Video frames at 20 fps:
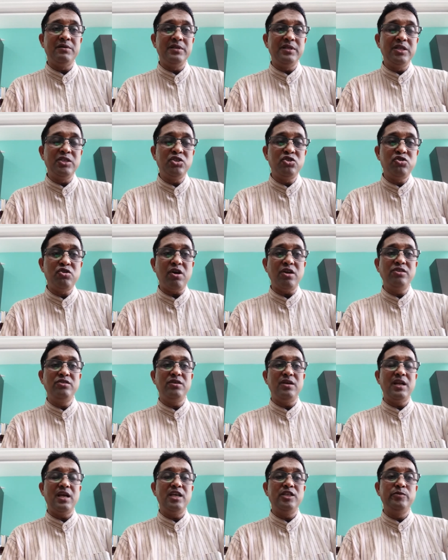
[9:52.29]
The
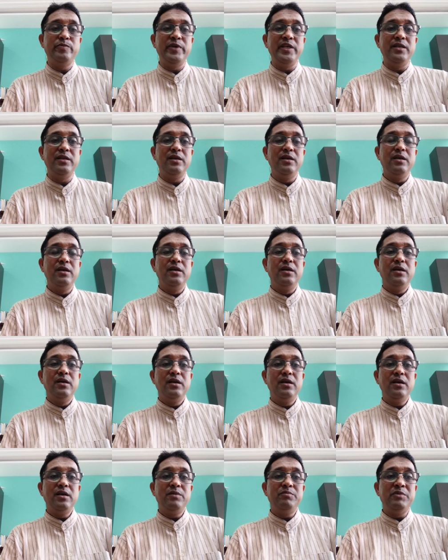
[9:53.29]
structure has been
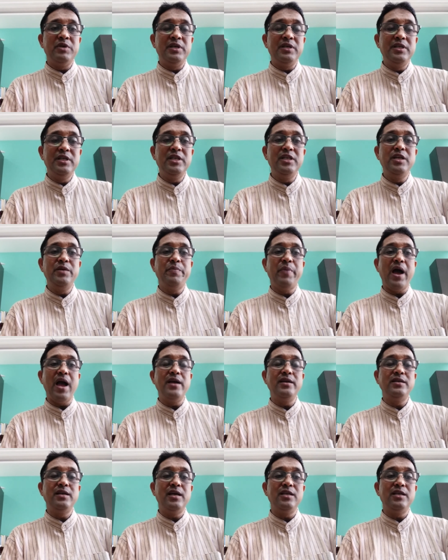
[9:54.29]
redefined